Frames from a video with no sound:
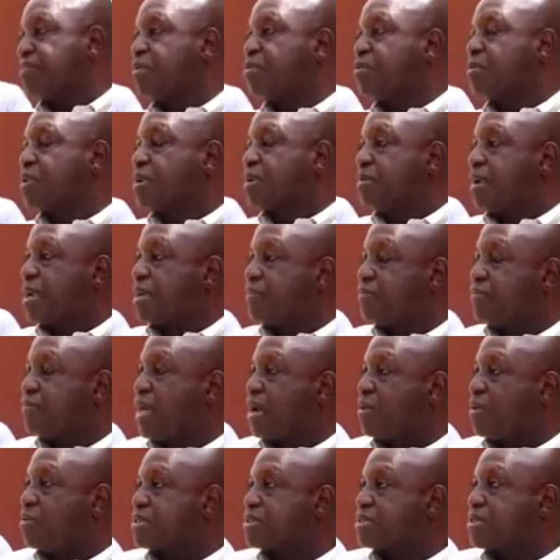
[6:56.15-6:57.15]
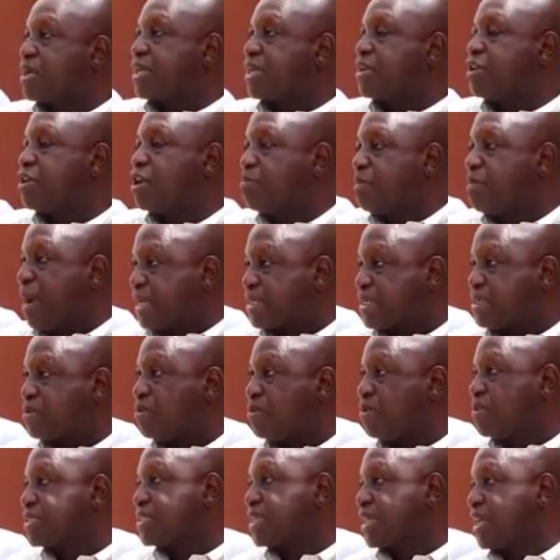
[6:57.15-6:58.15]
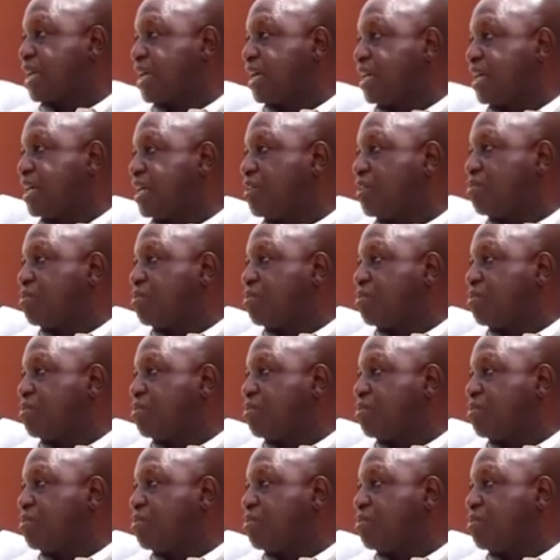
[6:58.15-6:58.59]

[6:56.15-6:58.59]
What about if there was another party who was there?